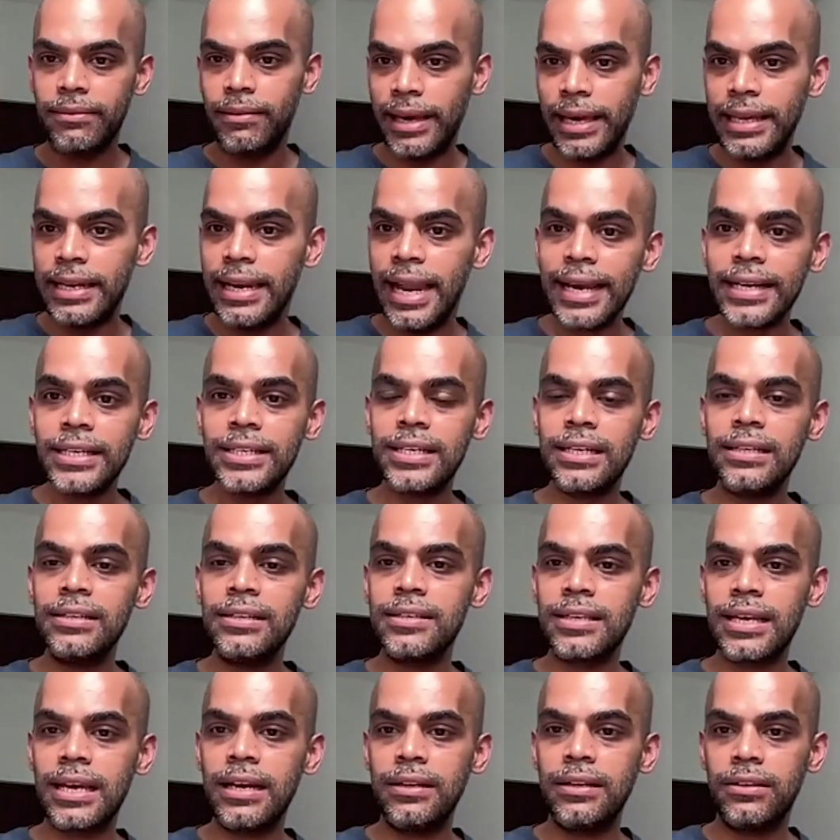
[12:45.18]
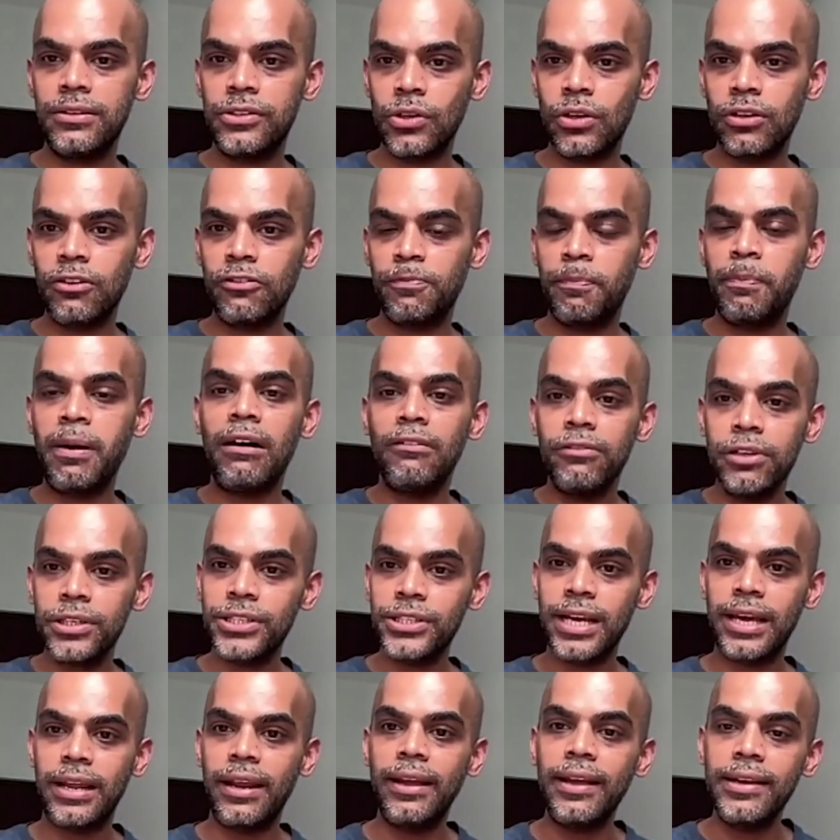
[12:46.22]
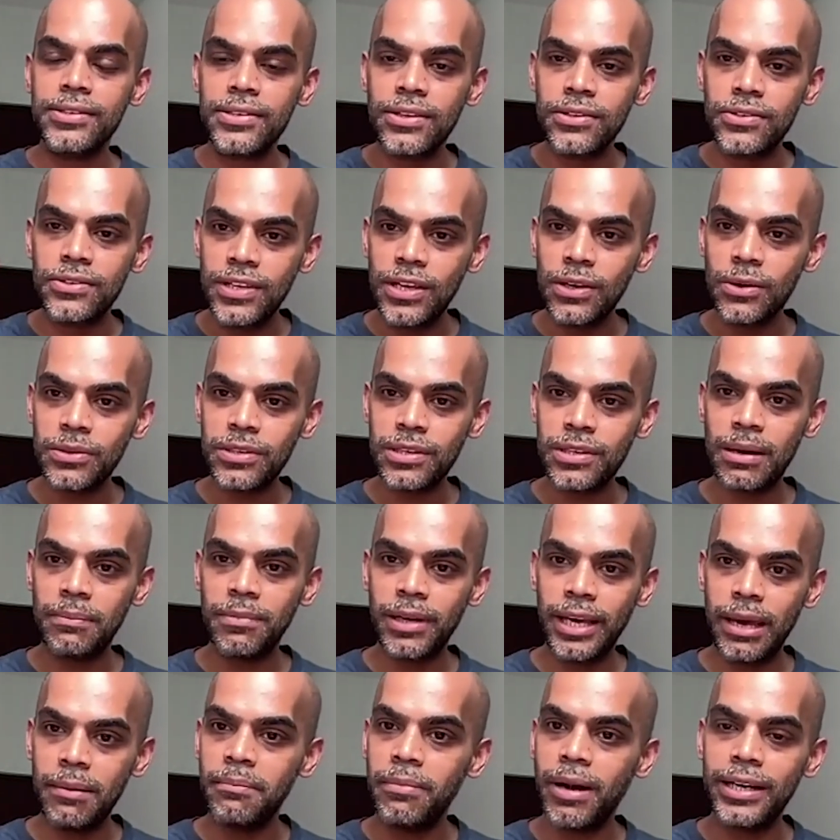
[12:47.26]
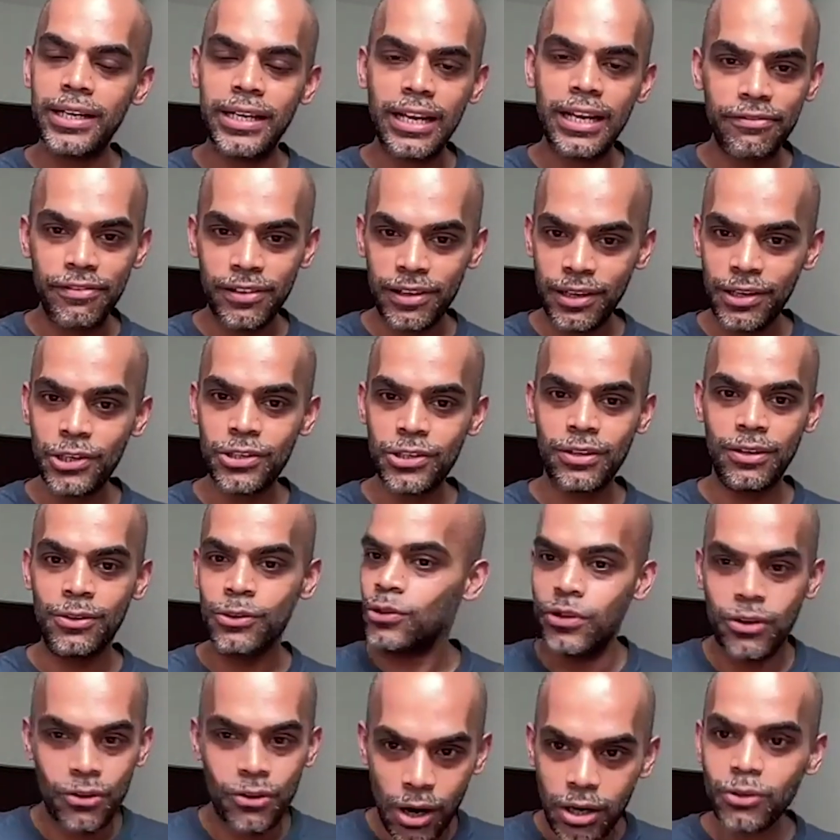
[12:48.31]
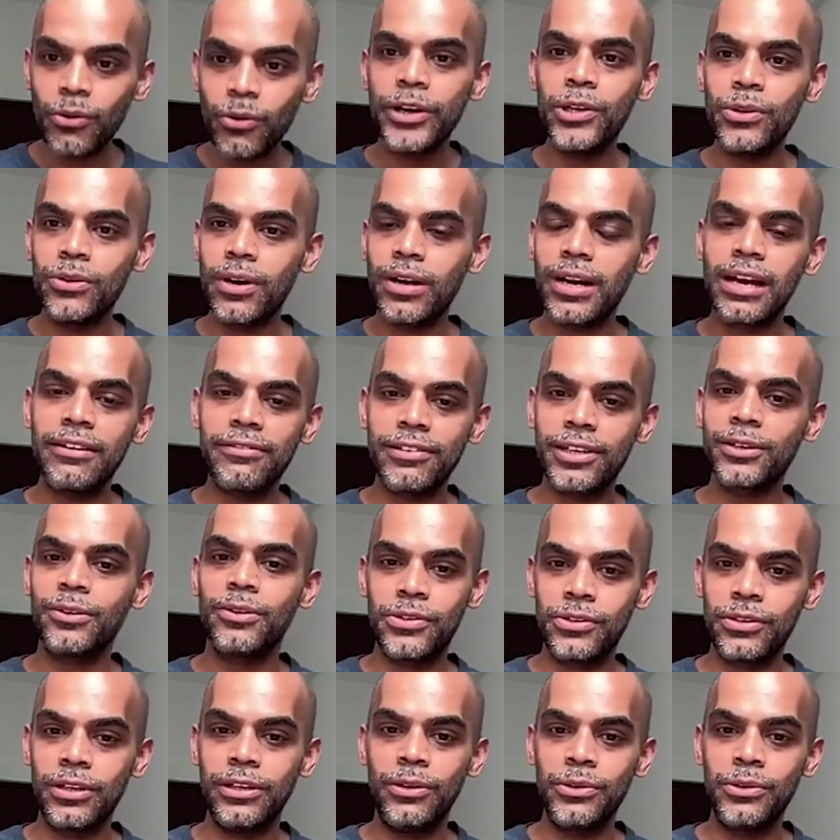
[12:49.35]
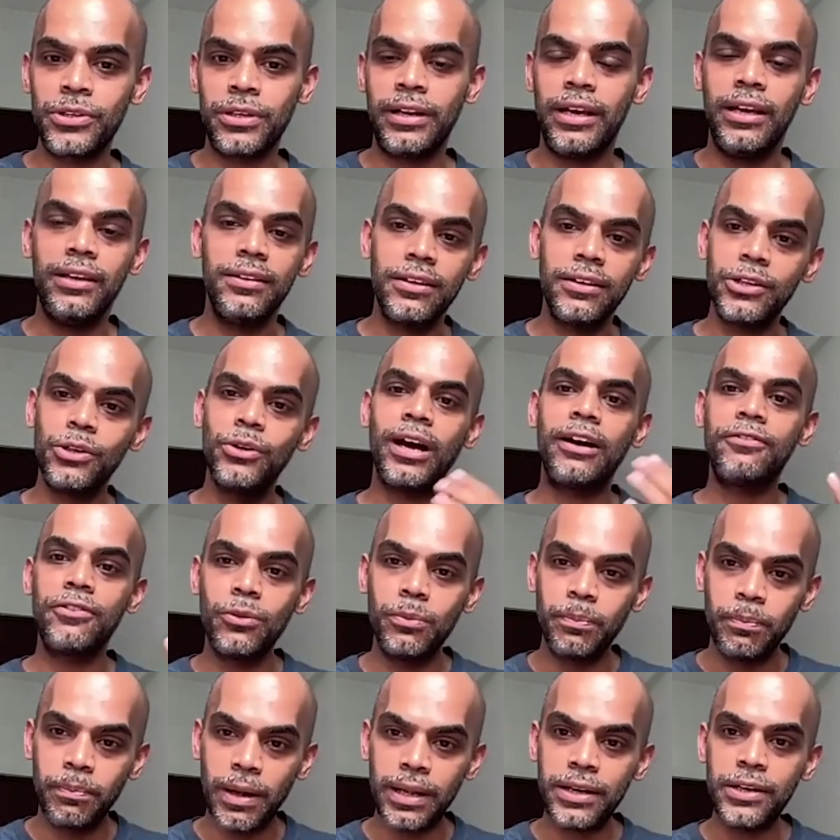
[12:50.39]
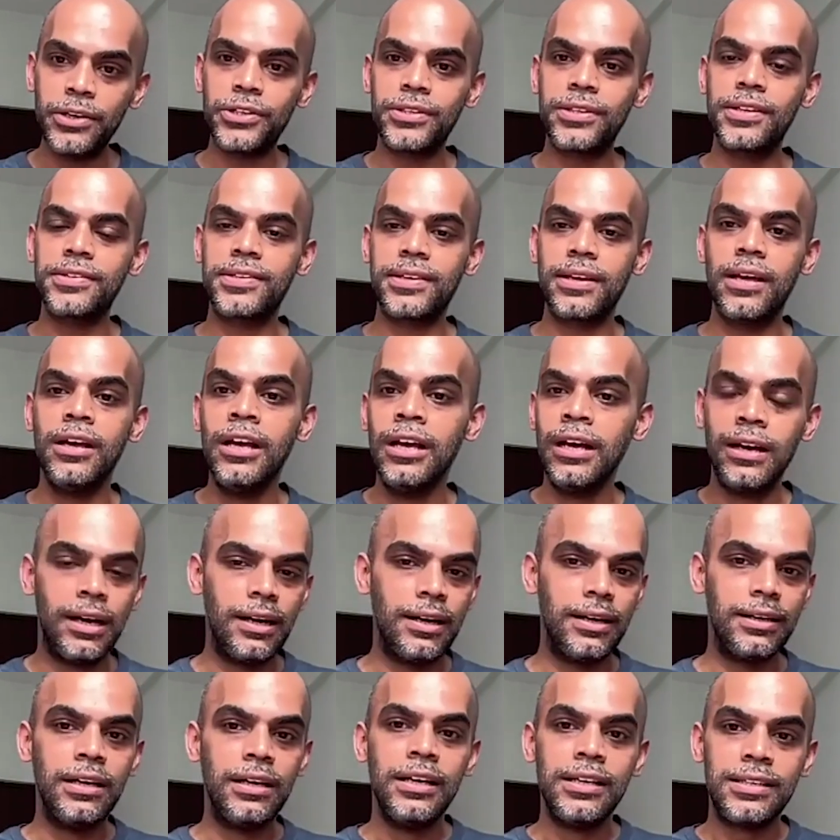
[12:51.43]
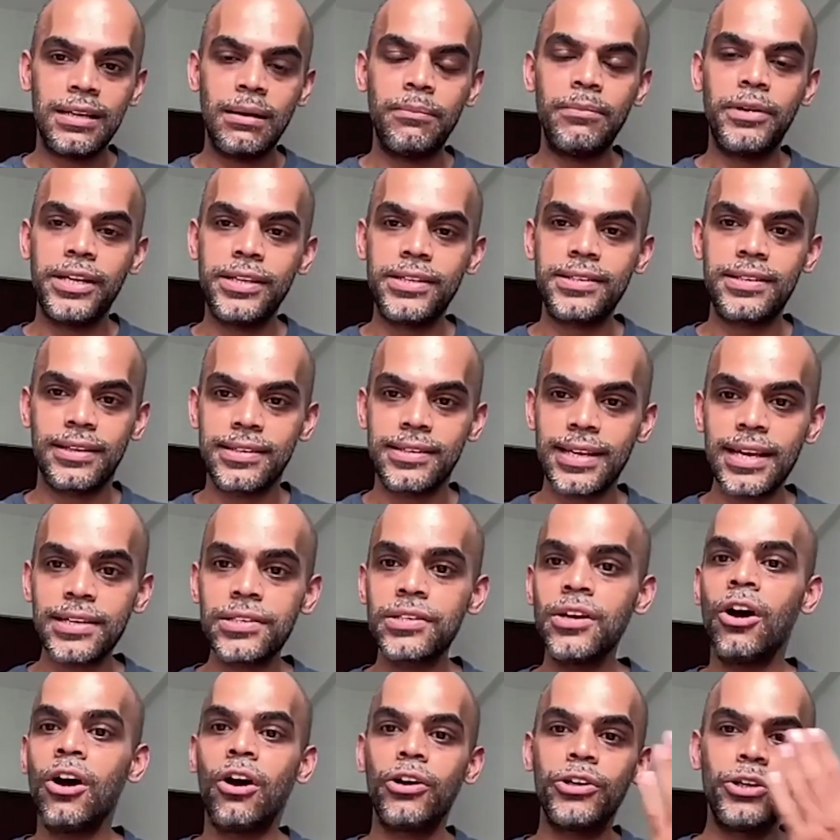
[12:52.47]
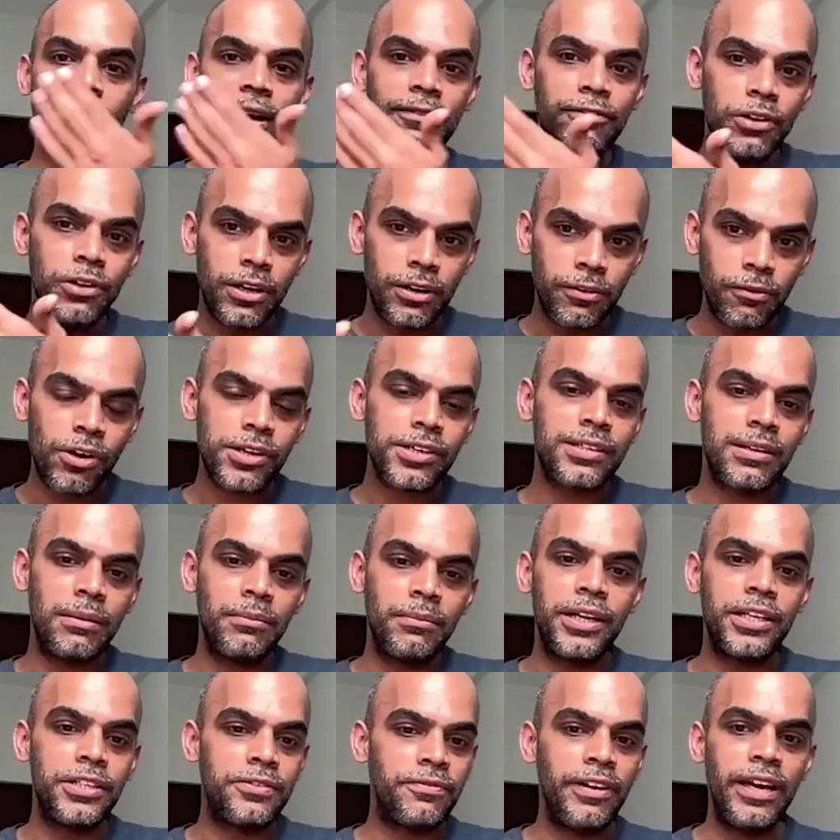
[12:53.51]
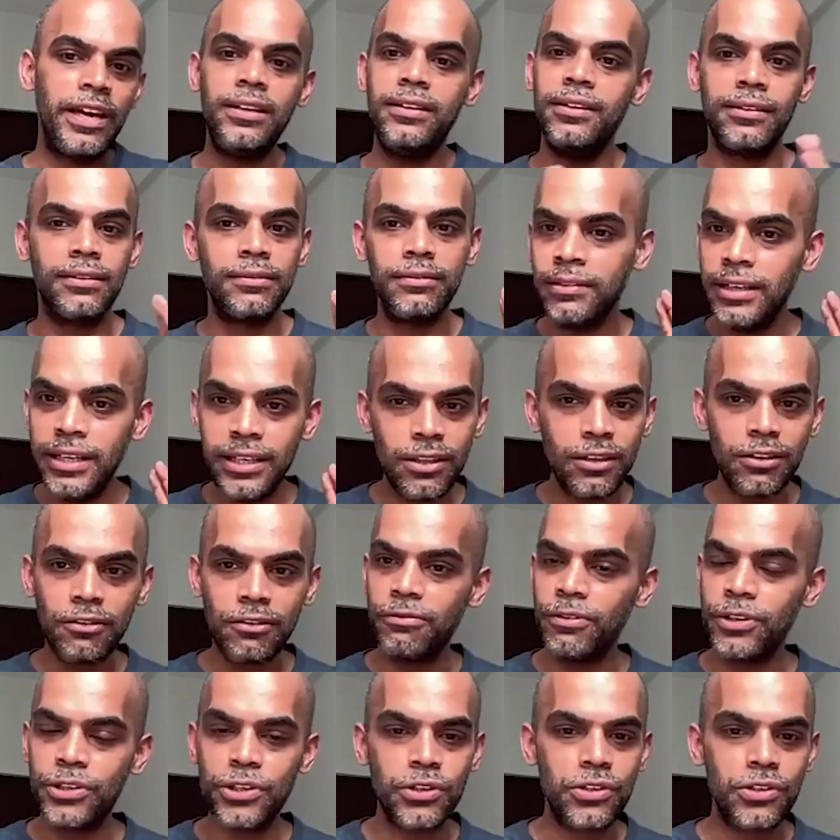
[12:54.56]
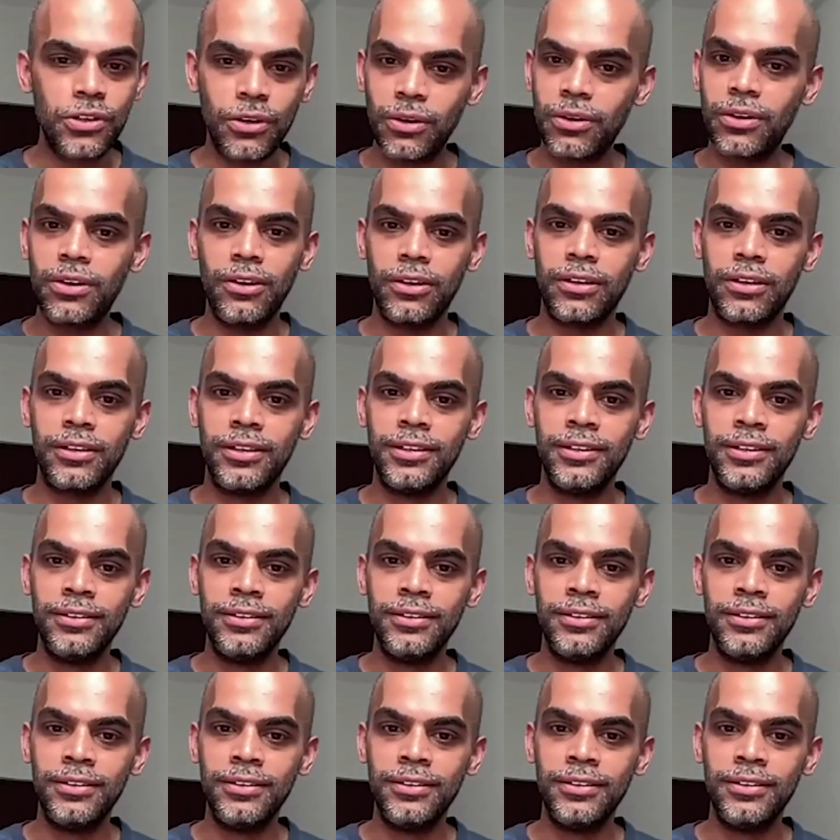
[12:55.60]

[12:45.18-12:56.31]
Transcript: elections and sort of power sharing is a zero sum game by definition. So you're not going to arrive at a good solution. Either you have to punish this somebody's success, or you have to reward somebody's failure. Neither of which is a good look,